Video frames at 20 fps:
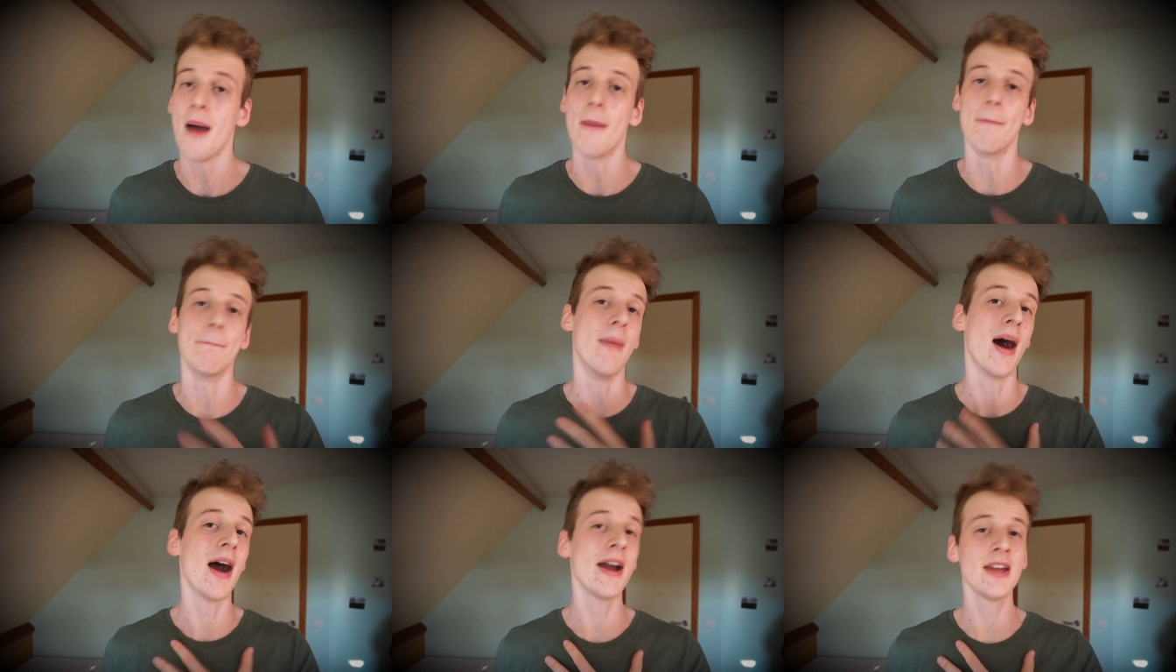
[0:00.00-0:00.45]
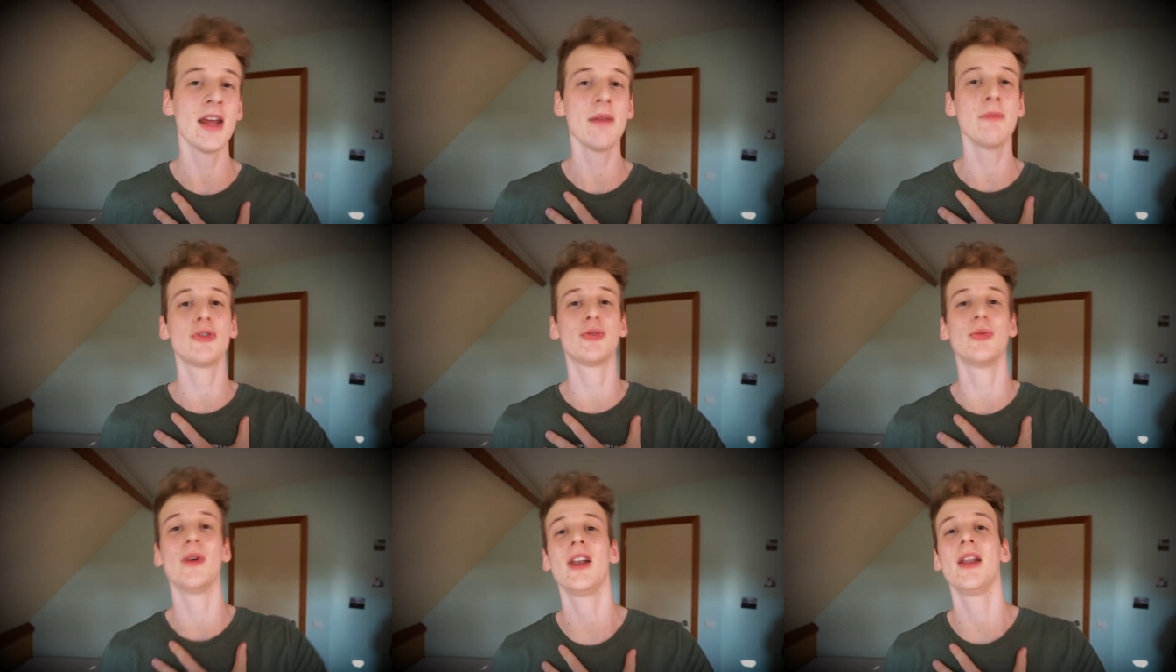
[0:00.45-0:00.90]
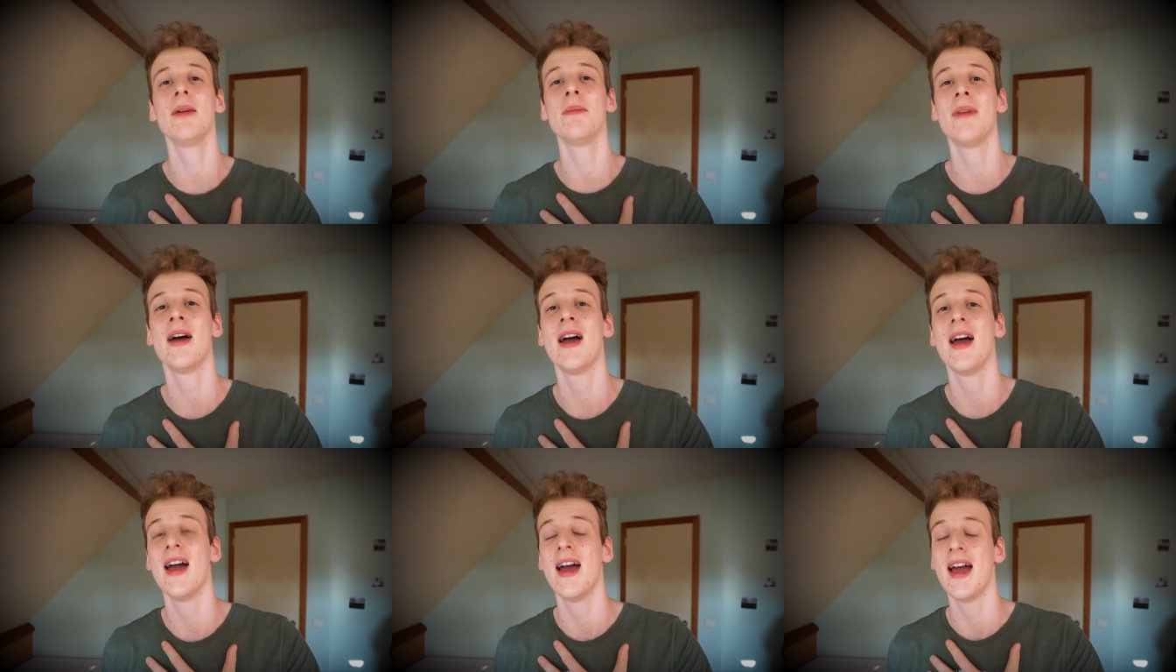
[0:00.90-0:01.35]
My name is
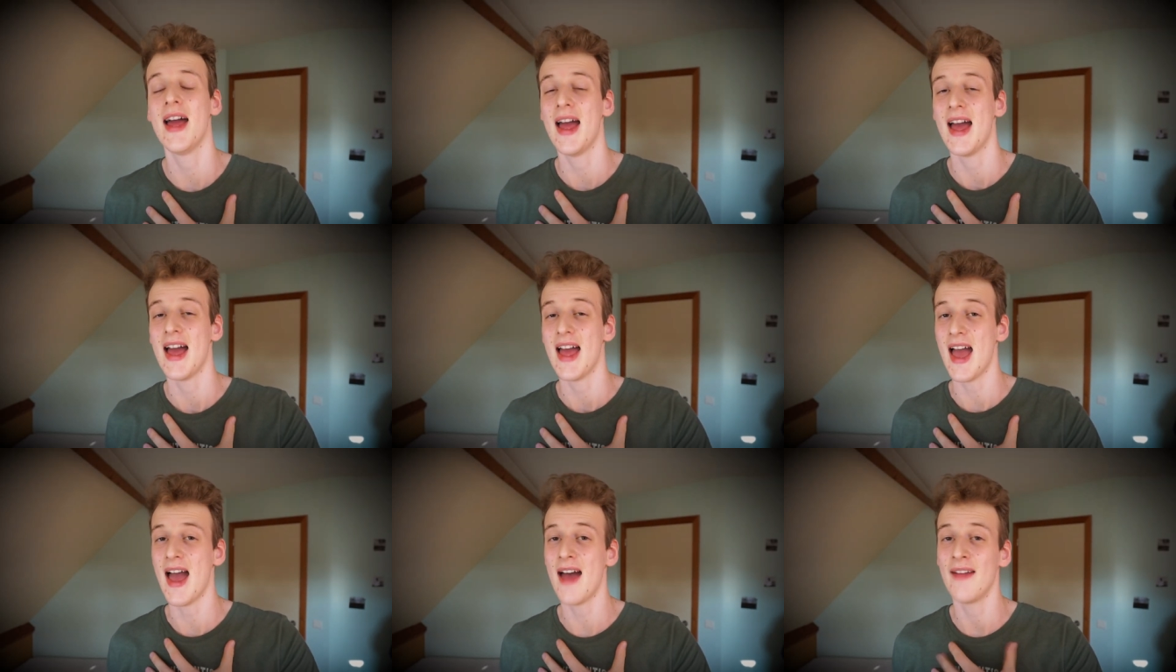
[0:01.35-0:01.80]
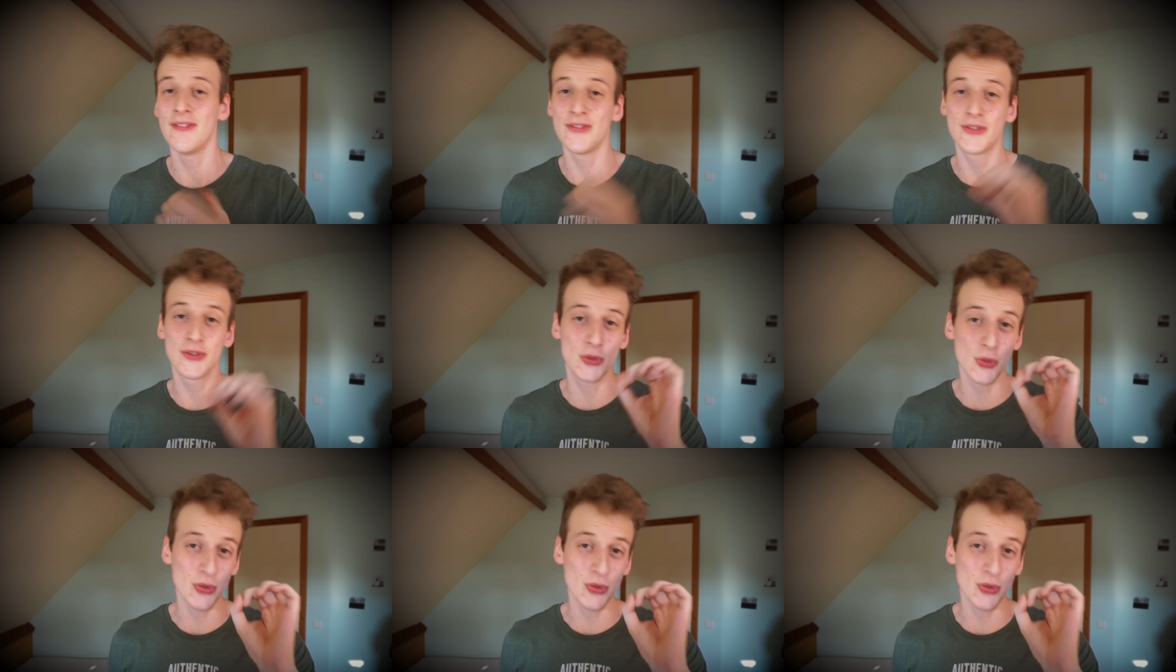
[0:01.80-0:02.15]
Willem and